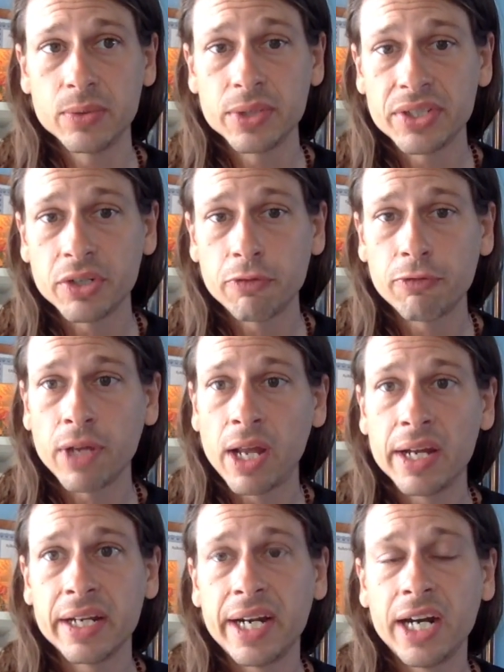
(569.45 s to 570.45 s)
We're still
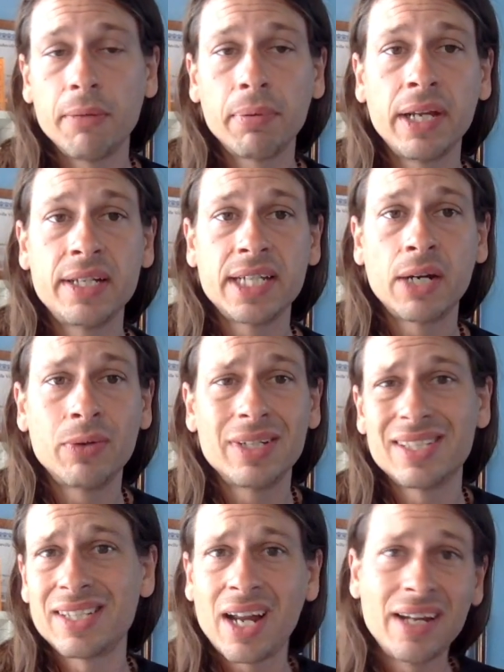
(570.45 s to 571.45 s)
flying in airplanes that were
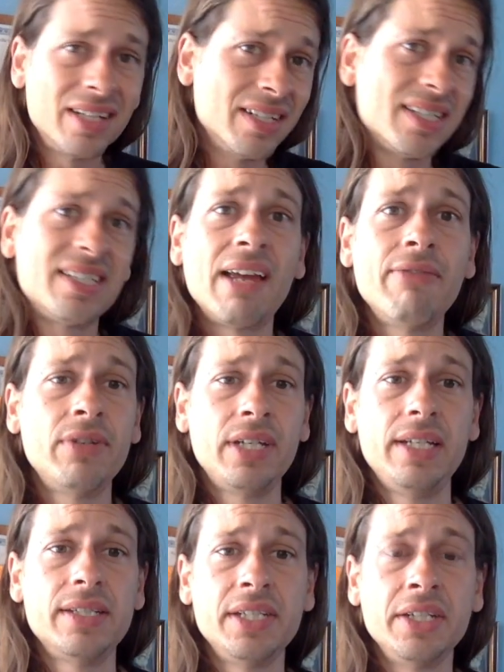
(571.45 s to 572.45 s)
designed in the
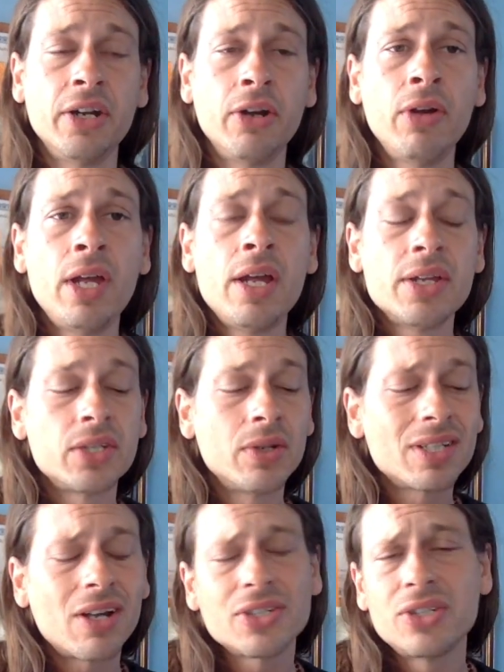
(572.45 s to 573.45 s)
70s, you know? So
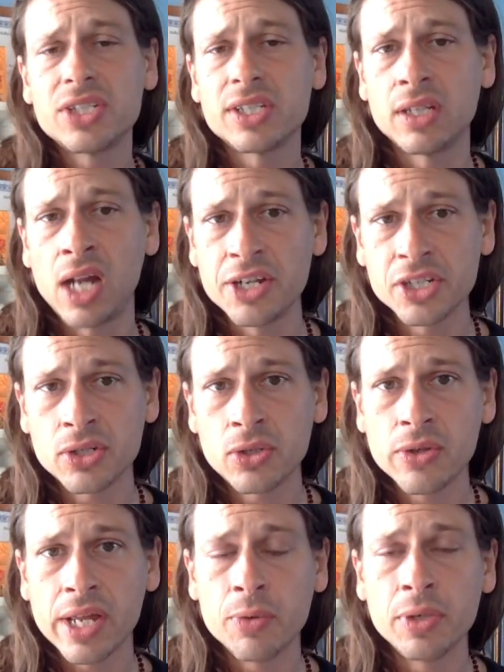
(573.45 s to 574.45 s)
it's also just
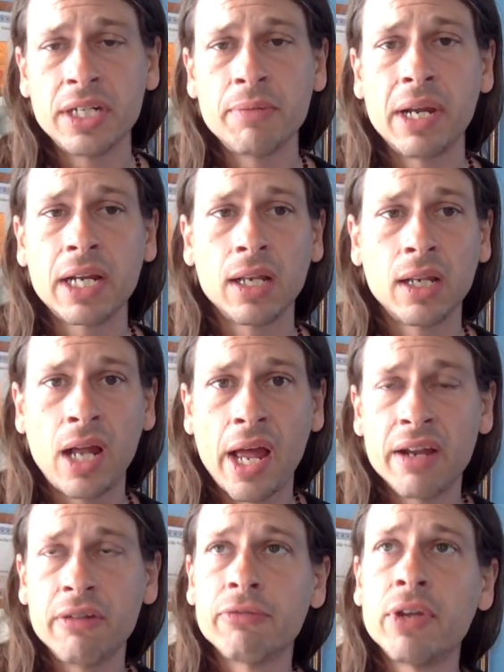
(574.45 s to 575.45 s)
logical that we need to make a
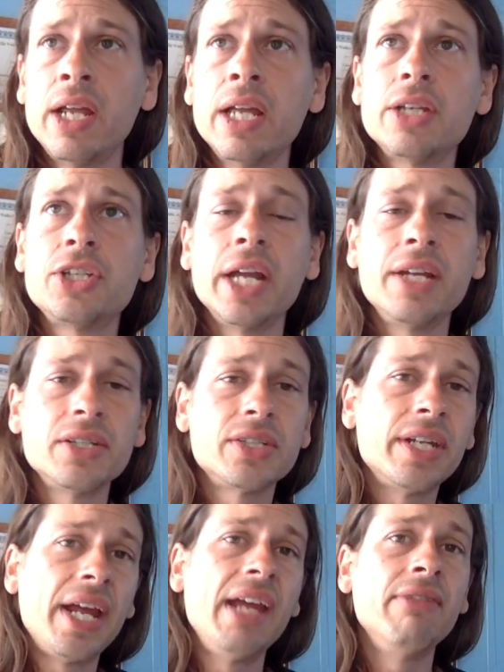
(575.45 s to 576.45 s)
lot of changes
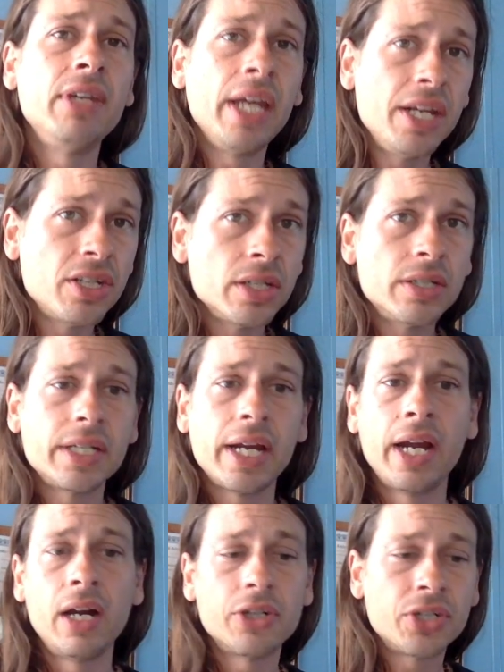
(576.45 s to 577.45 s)
to aviation, to
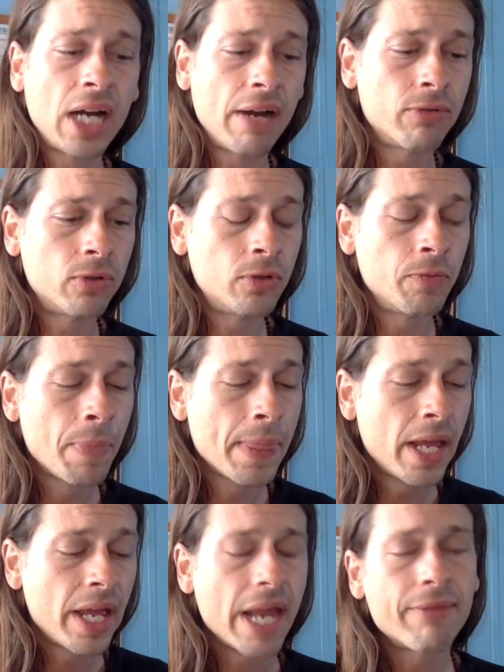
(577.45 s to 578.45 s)
air travel.
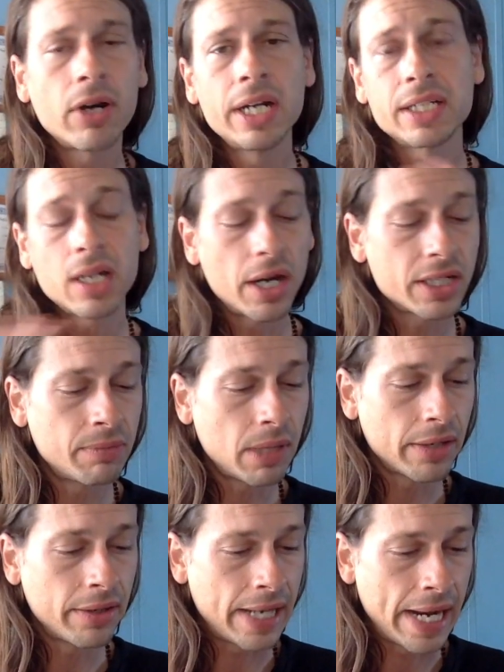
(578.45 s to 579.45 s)
And I've already talked
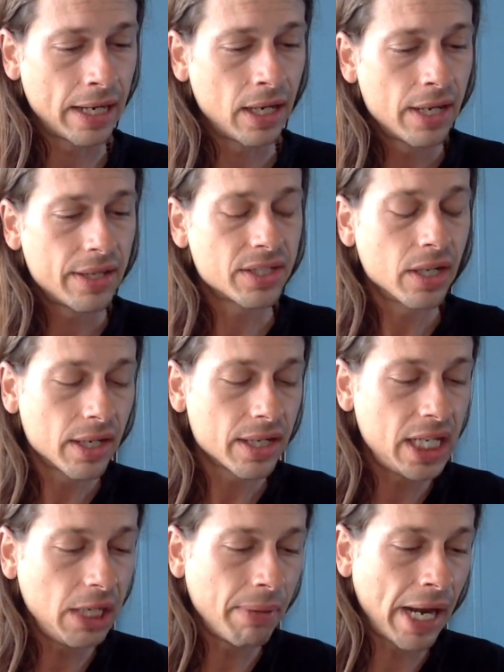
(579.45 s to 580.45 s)
about that. It's going to
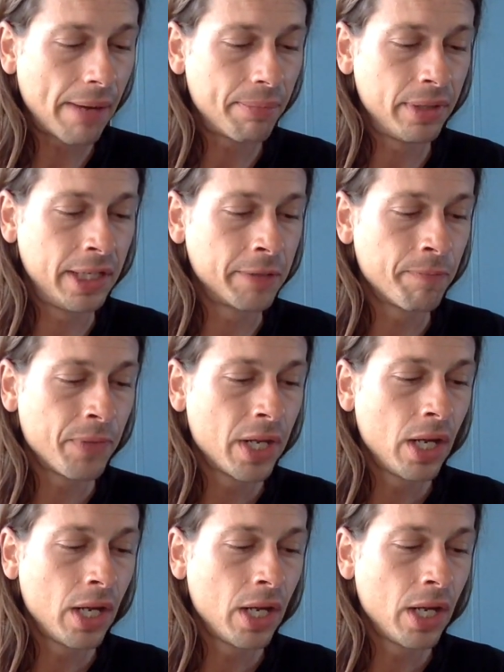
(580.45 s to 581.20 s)
keep happening.